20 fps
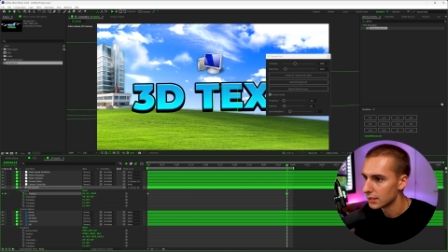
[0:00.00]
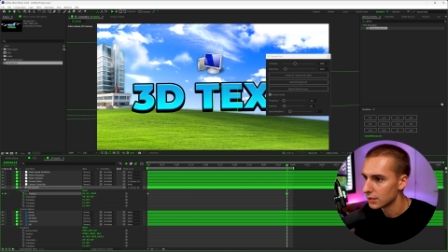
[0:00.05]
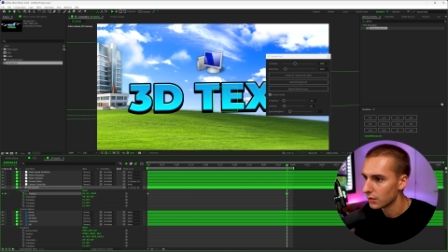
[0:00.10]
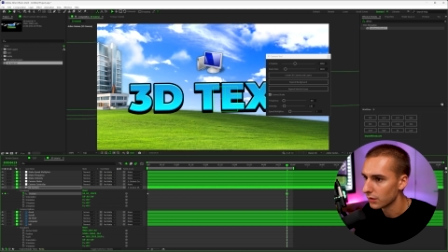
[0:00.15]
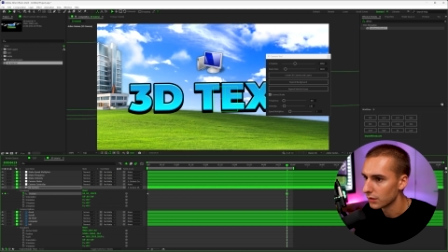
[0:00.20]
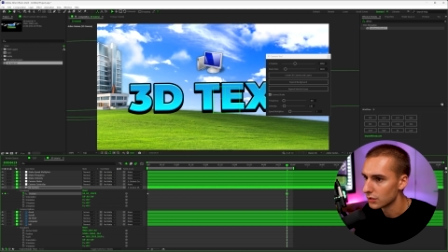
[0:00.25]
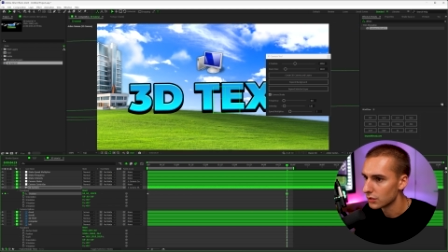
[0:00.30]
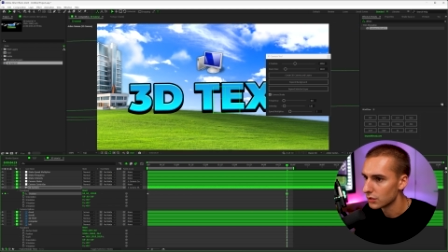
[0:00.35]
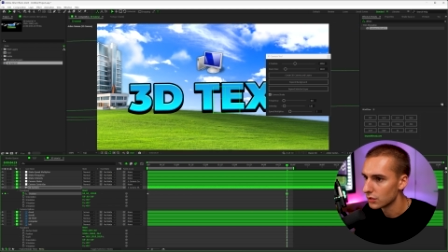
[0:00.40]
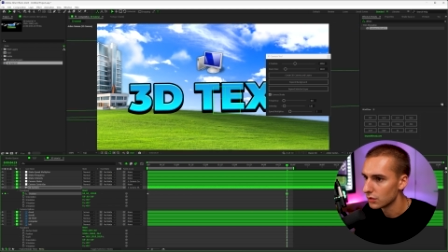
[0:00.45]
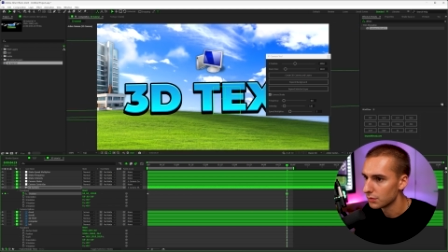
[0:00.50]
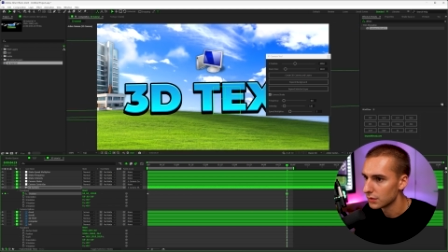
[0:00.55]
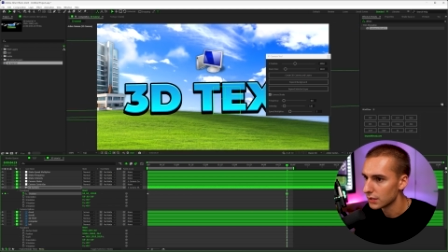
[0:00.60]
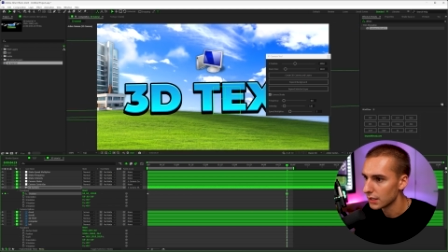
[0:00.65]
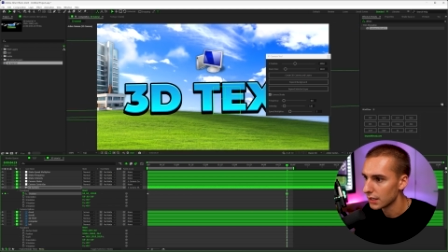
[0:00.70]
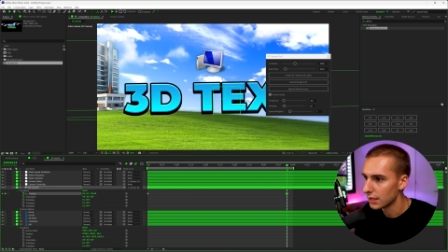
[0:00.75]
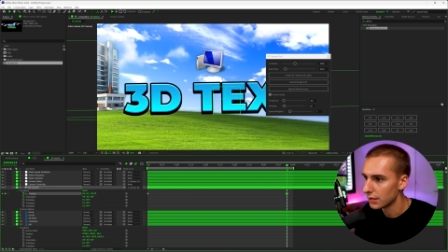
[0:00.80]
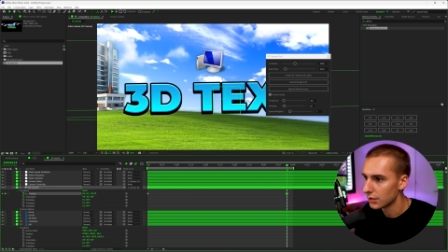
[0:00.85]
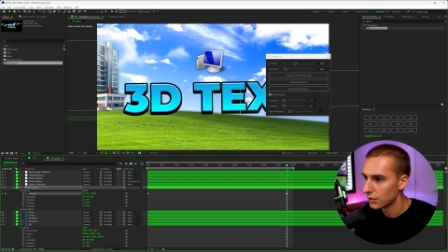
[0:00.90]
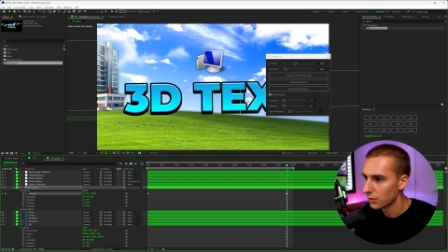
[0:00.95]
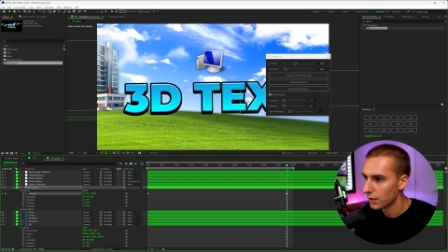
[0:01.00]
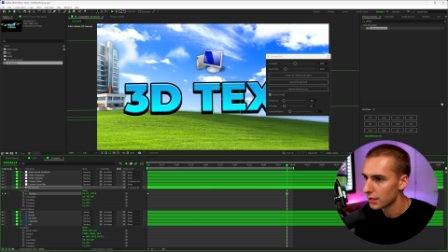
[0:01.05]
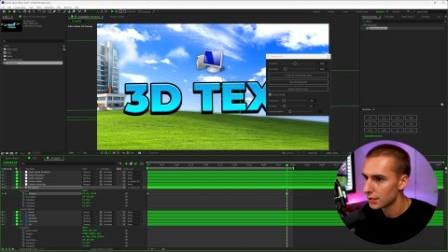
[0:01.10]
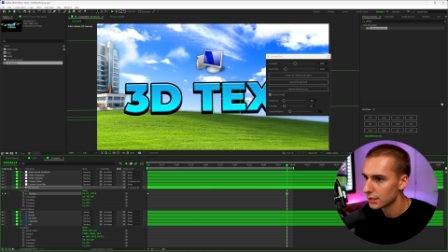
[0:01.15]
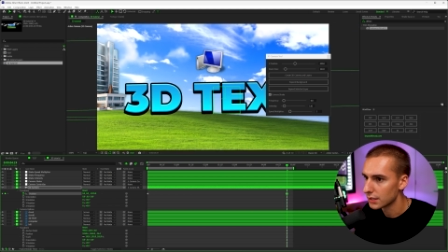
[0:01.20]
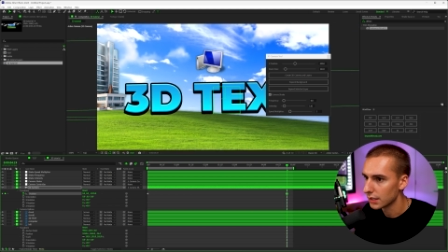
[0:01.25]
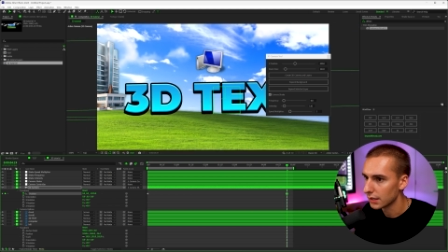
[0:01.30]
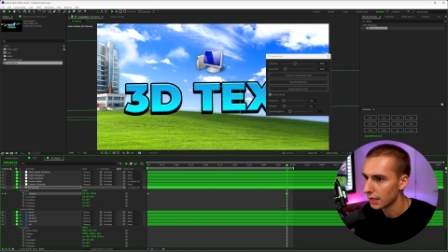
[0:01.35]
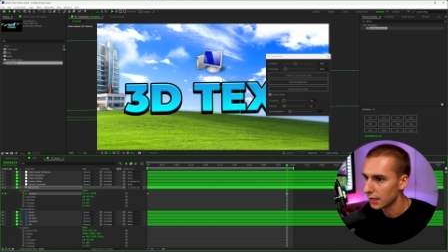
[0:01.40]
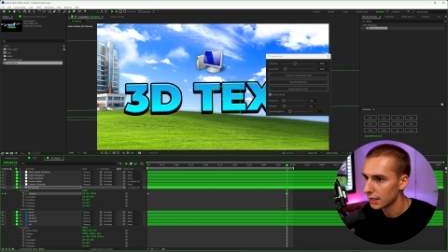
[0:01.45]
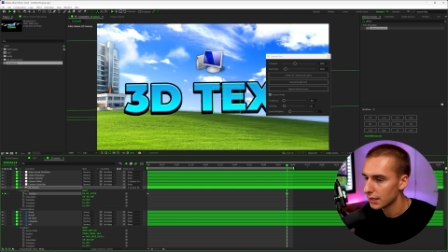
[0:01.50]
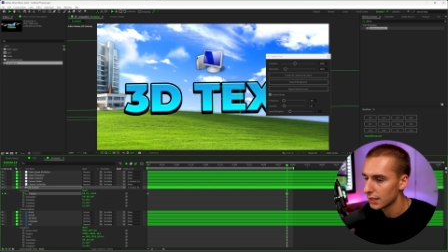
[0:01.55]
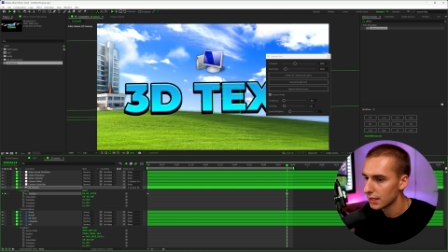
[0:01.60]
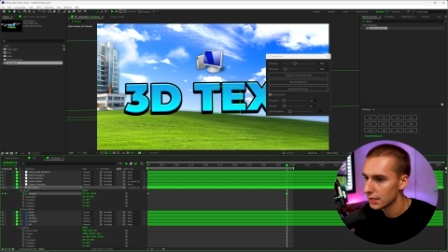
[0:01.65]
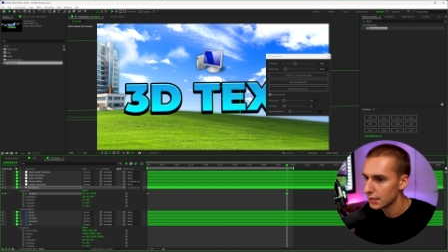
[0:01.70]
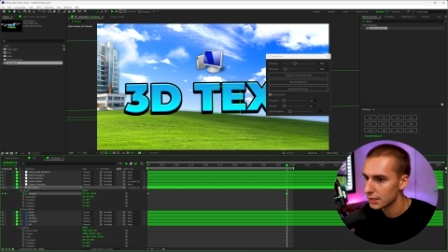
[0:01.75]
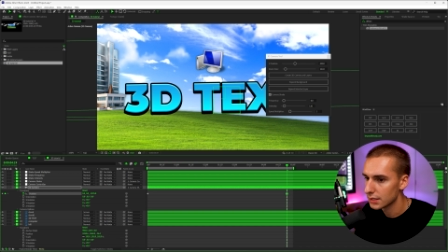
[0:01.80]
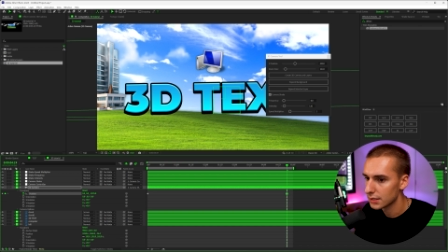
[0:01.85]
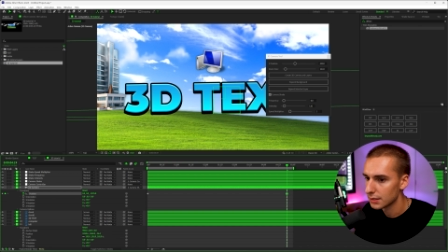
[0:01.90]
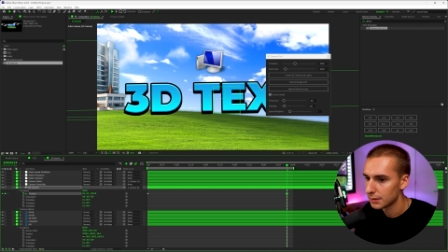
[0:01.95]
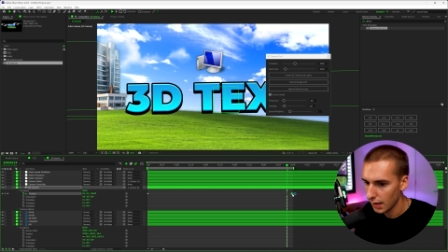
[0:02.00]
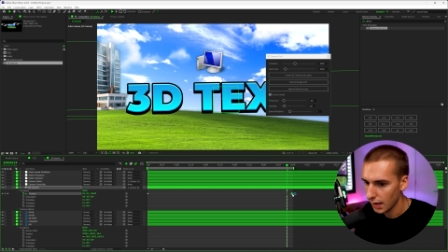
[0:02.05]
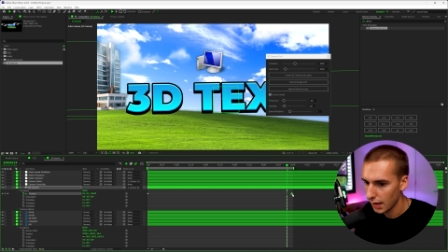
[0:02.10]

So it zooms into our scene like this